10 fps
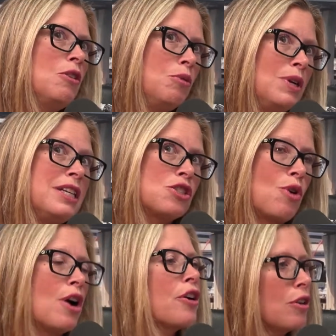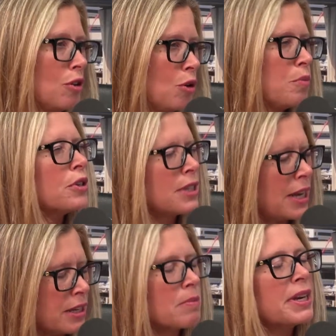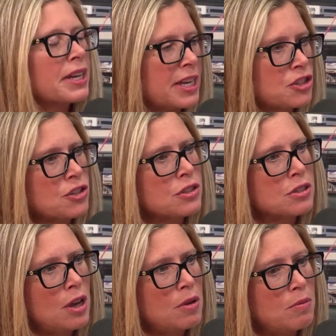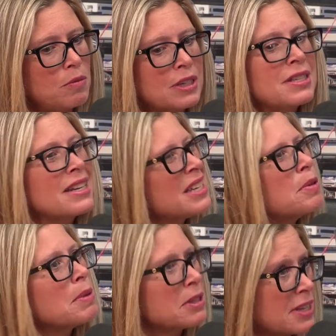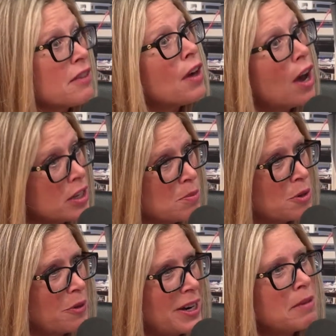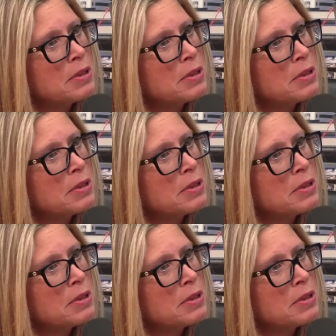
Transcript: really stronger opioid-like medications to keep them outside of the hospital, right?